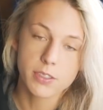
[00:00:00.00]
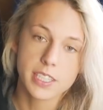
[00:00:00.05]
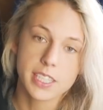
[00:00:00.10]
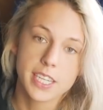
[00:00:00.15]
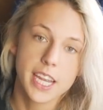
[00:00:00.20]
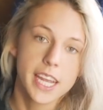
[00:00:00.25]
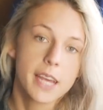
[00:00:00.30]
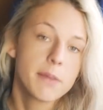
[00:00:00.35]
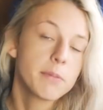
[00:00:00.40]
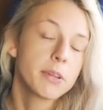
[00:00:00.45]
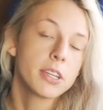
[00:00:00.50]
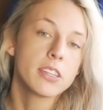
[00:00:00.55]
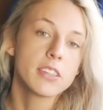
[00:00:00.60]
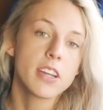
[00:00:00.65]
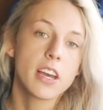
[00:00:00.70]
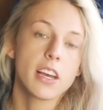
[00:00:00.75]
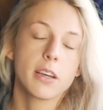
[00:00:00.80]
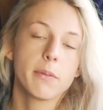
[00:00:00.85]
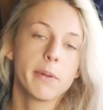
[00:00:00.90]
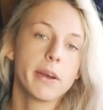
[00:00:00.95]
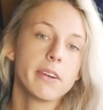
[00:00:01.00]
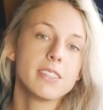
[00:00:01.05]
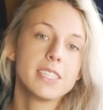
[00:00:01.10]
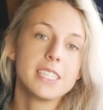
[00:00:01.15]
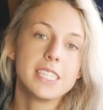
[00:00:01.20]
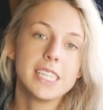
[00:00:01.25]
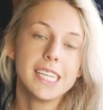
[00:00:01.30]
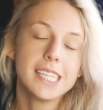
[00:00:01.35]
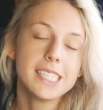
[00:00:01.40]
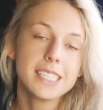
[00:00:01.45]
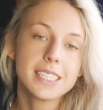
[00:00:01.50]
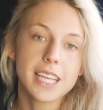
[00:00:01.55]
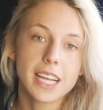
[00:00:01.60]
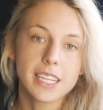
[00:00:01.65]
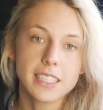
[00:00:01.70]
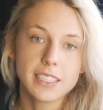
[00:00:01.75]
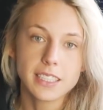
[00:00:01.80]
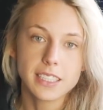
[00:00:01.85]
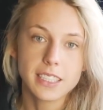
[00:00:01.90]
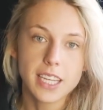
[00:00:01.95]
today I'm going to talk about
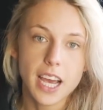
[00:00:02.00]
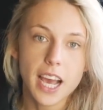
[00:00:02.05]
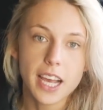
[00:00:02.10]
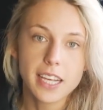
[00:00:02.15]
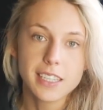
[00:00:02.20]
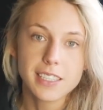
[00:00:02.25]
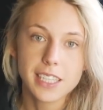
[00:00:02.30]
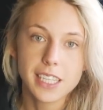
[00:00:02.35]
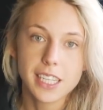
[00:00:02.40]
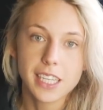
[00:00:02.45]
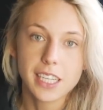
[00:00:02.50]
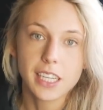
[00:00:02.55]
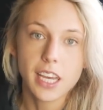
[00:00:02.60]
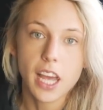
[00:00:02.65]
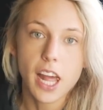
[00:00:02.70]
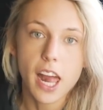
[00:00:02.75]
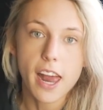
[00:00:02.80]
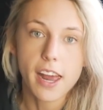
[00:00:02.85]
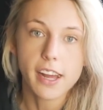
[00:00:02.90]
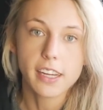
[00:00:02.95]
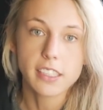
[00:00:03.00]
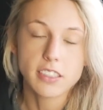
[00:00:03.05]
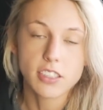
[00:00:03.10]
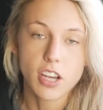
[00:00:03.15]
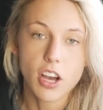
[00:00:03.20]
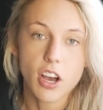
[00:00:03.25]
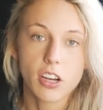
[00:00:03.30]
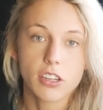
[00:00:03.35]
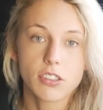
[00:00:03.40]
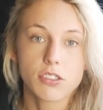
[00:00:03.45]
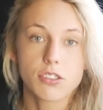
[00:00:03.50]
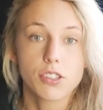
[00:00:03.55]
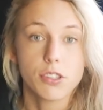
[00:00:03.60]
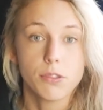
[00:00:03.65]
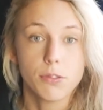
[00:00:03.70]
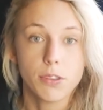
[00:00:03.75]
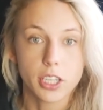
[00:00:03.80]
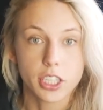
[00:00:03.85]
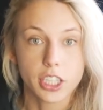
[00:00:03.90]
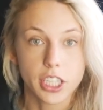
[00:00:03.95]
desensitizing a dog
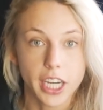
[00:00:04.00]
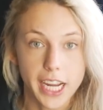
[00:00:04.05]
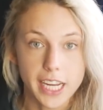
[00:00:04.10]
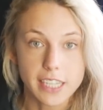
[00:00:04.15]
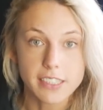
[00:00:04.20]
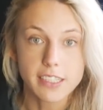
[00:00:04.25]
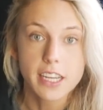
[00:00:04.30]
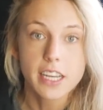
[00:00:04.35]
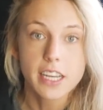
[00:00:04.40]
to the crate.